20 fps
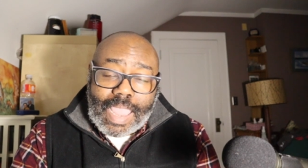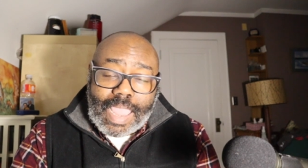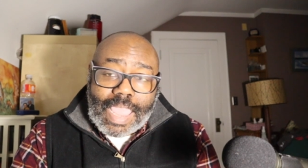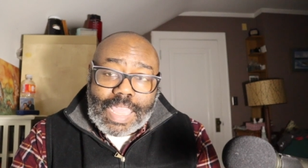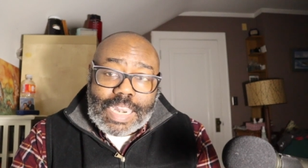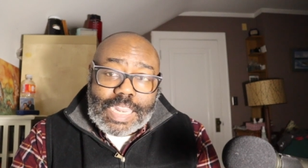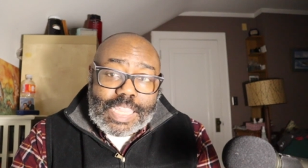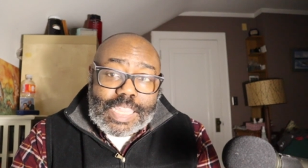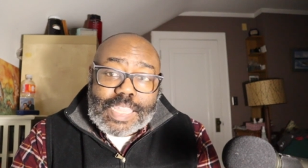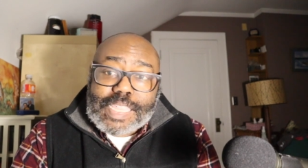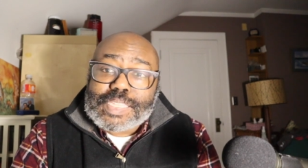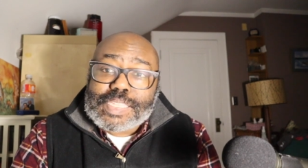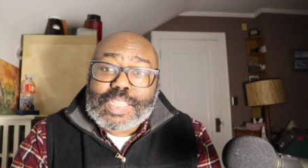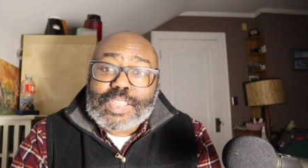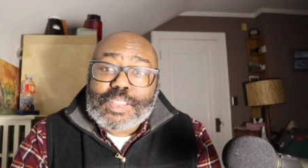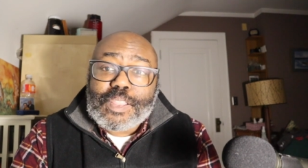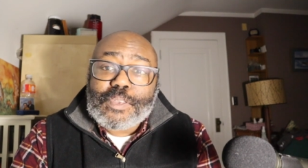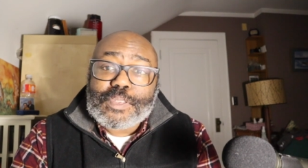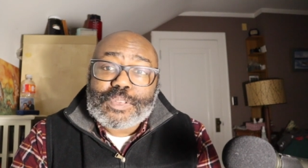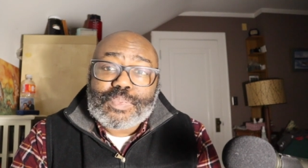And it is
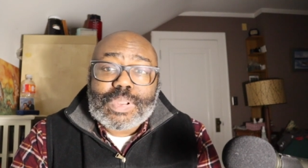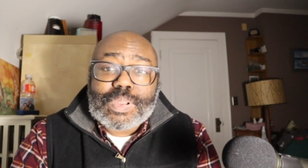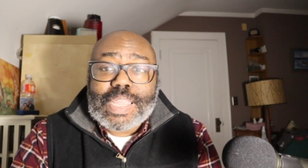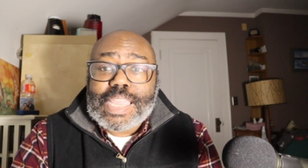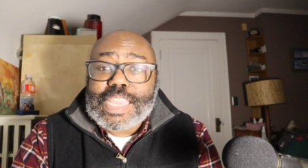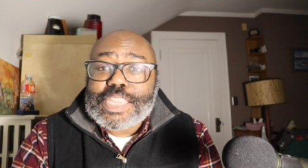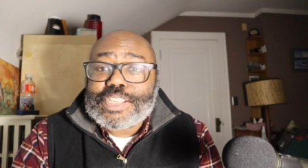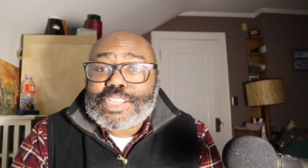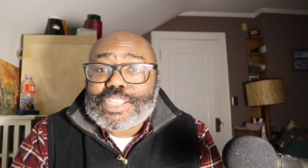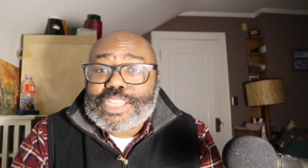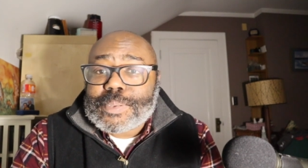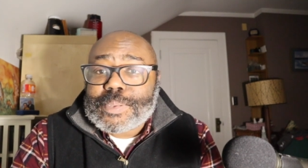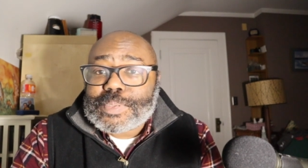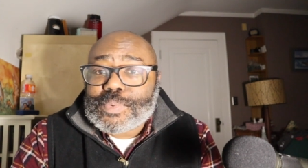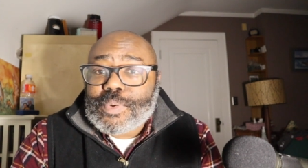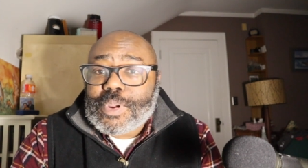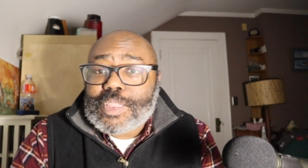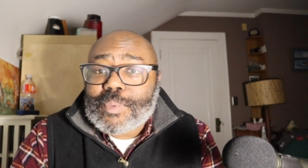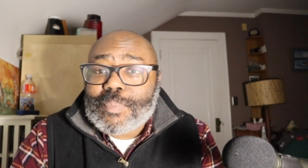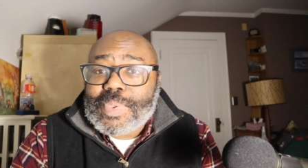in those
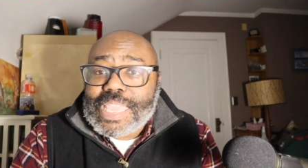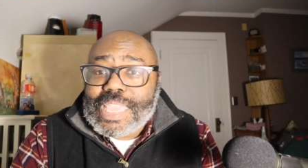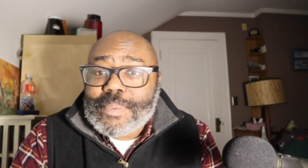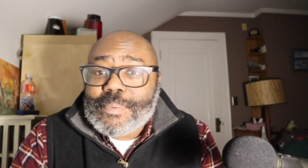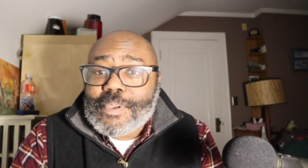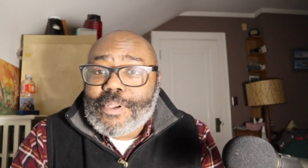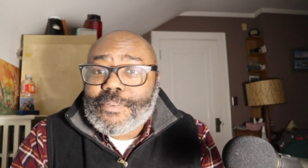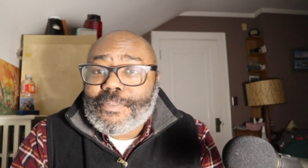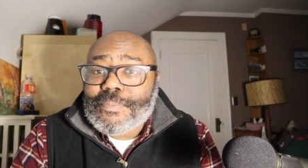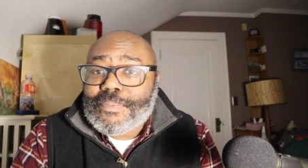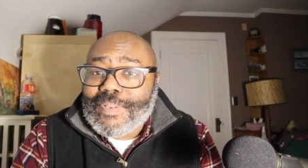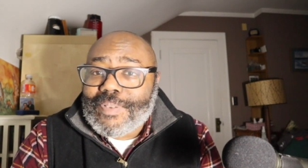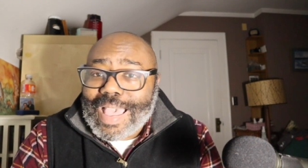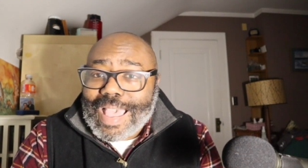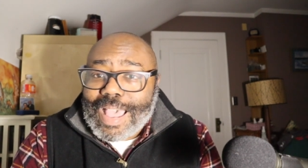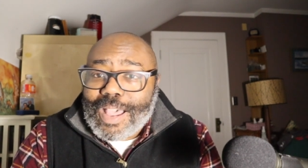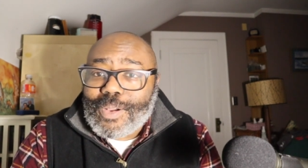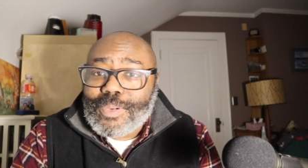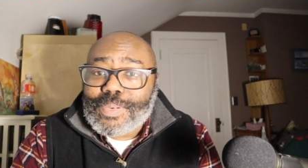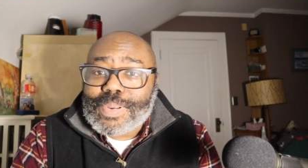relationships where the people
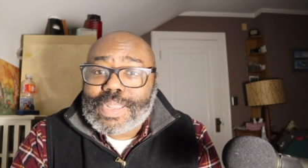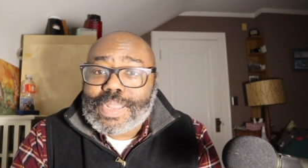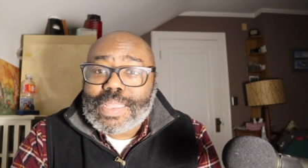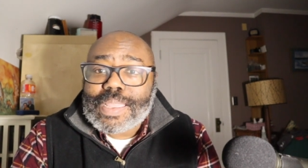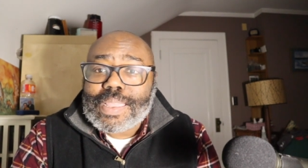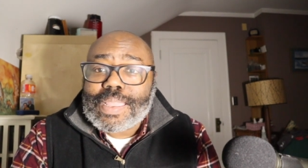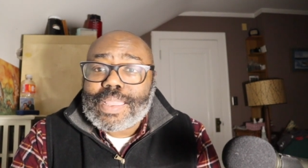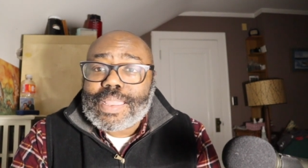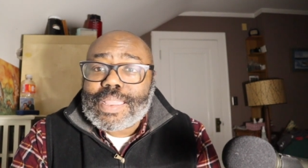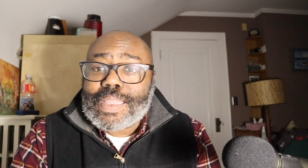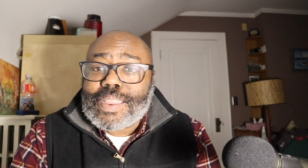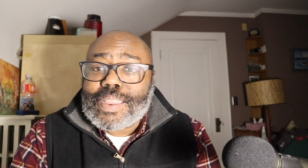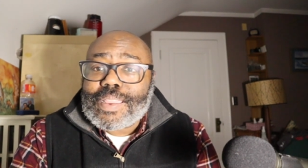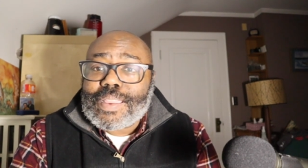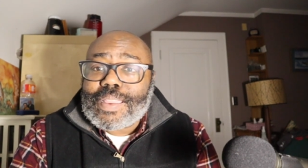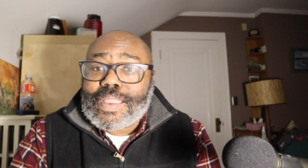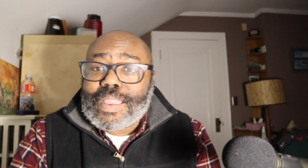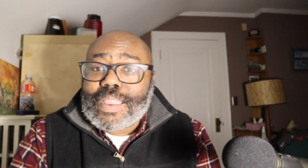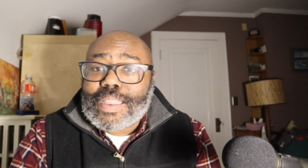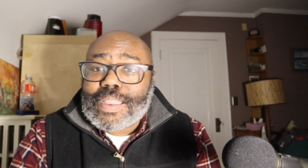found
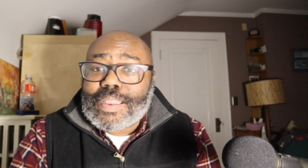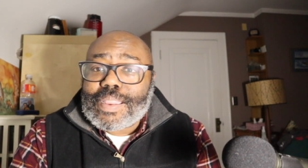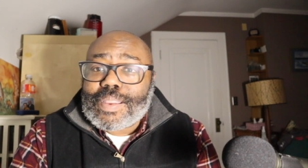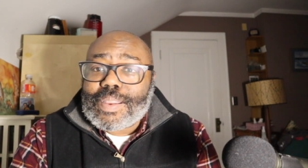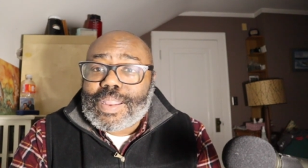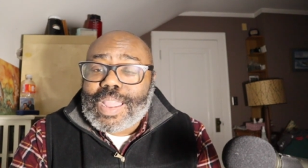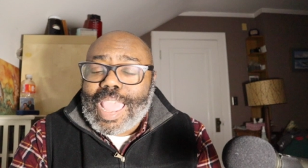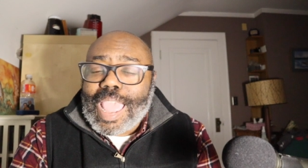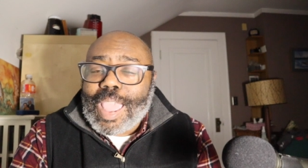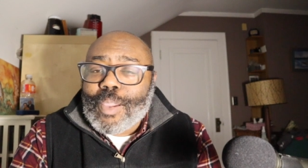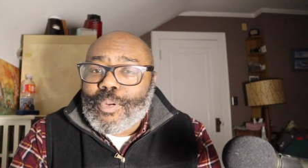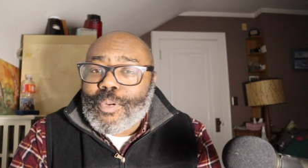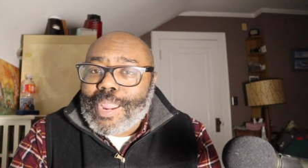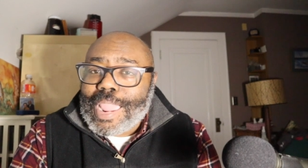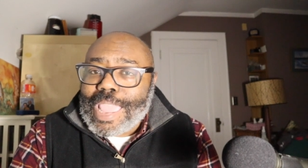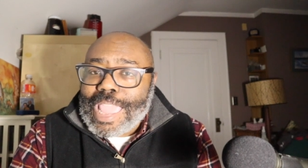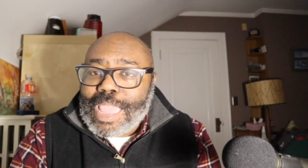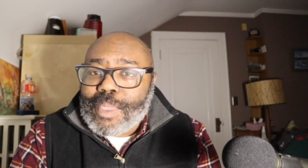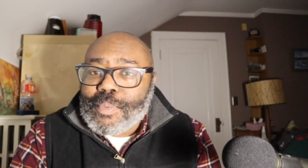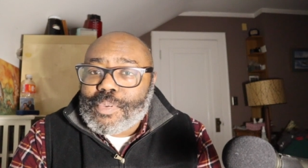and
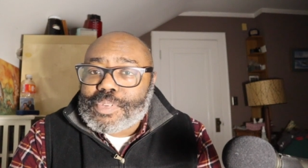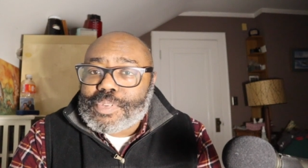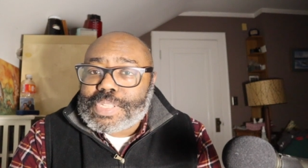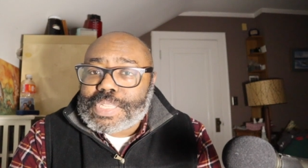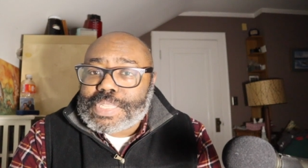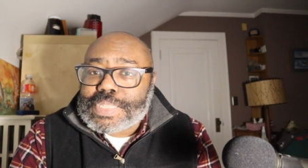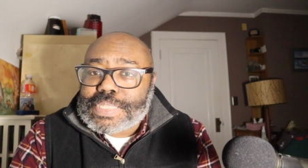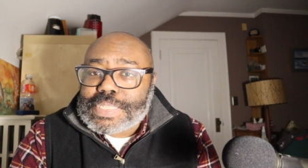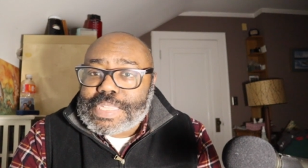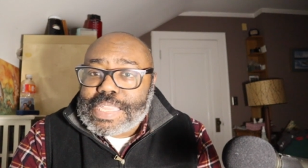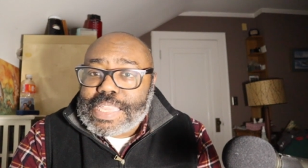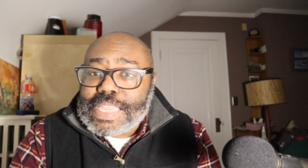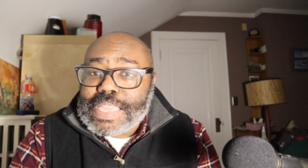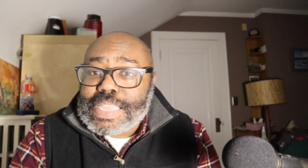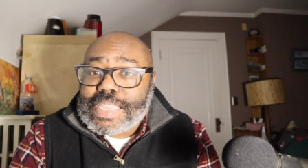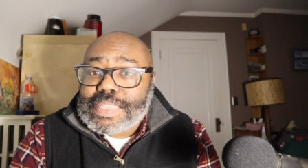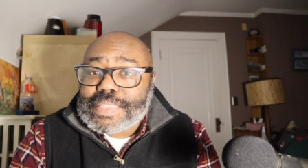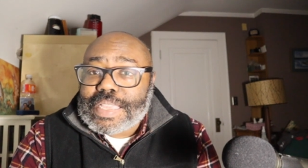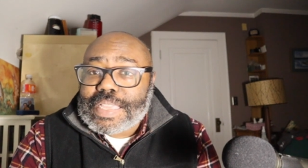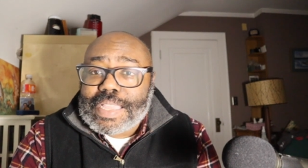were able to
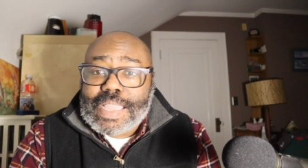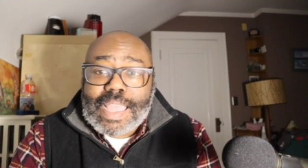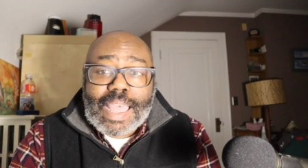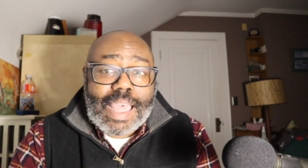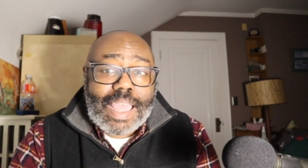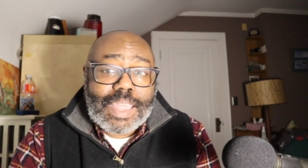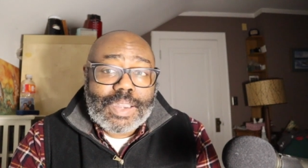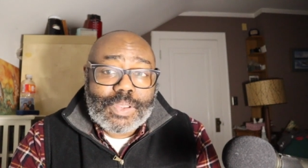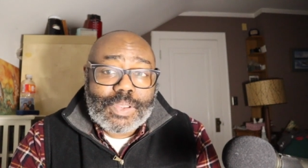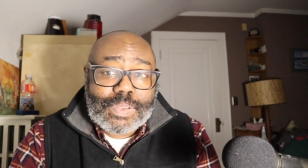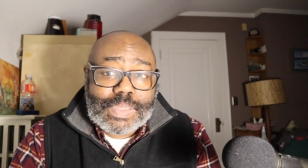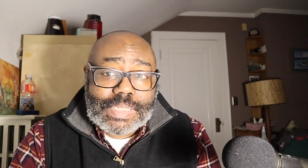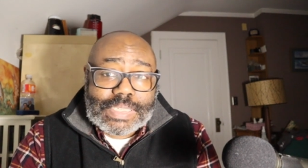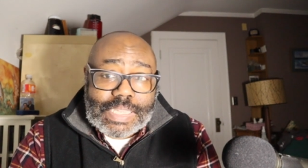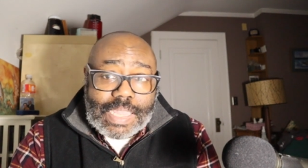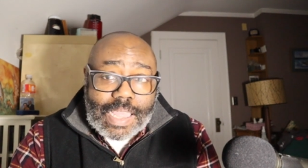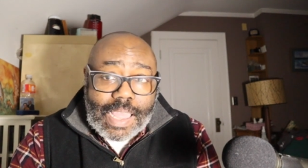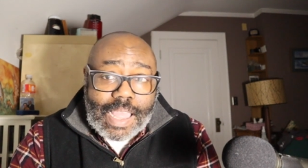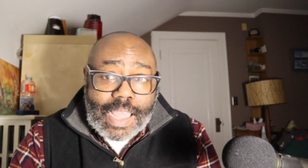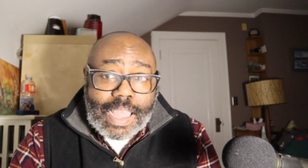see the God who is
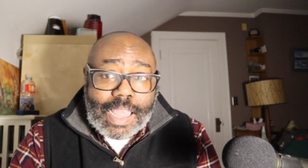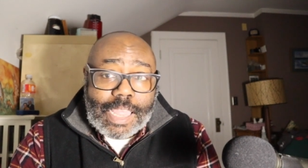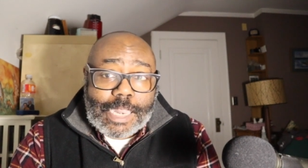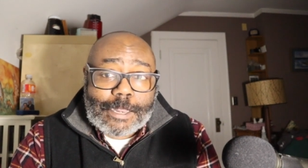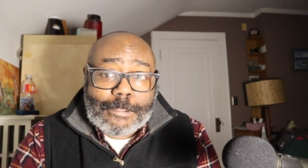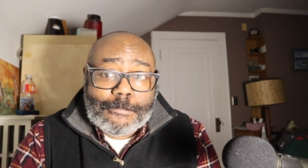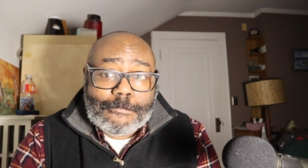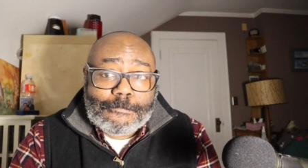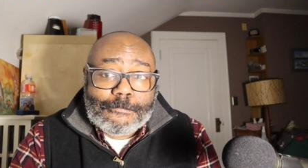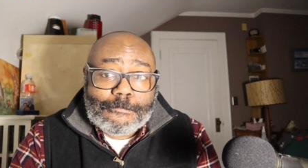God.